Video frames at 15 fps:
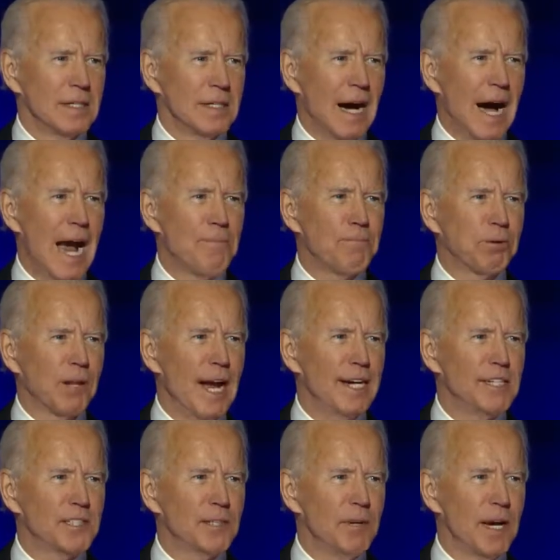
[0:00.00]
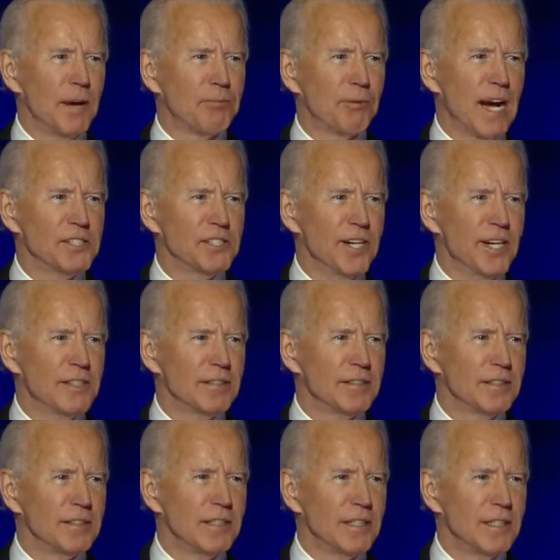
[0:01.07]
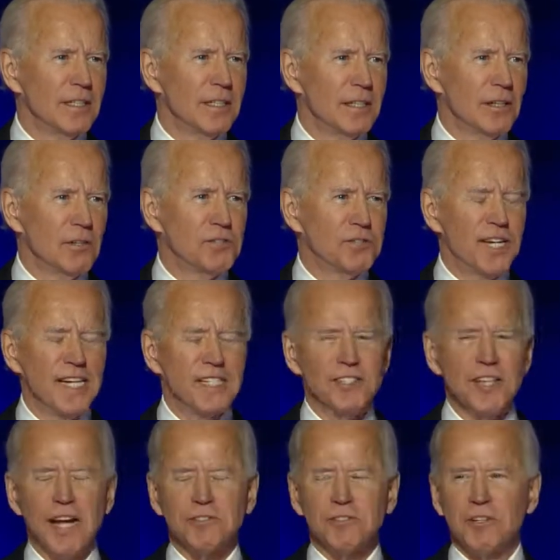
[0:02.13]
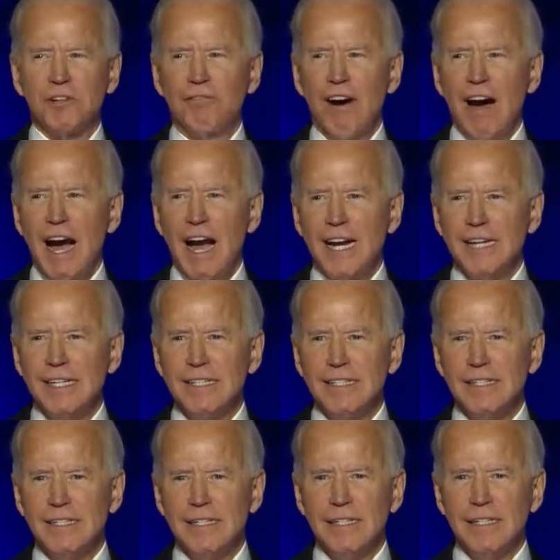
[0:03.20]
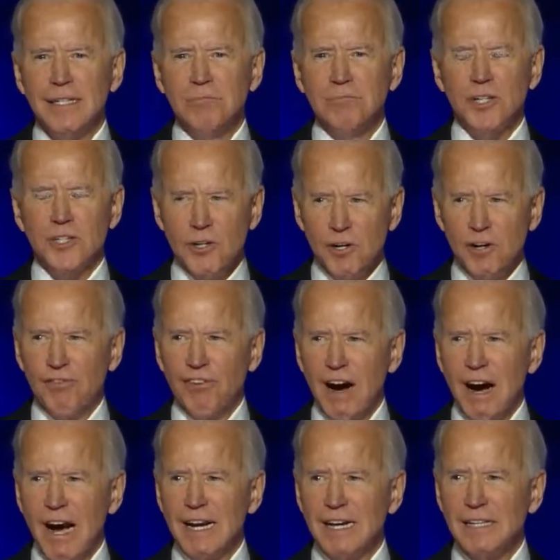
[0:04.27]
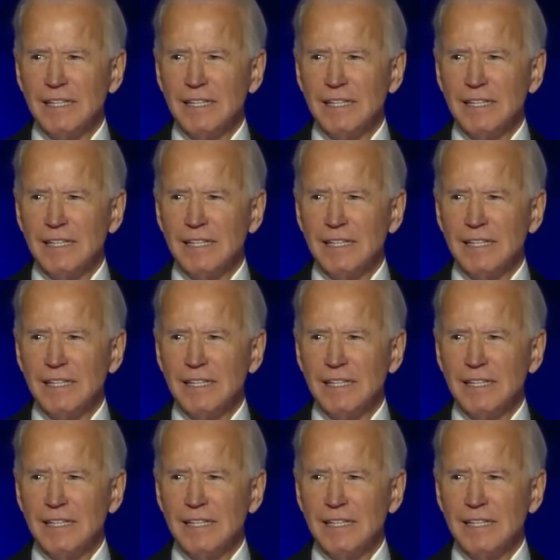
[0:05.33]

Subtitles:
I pledge to be a president who seeks not to divide, but unify.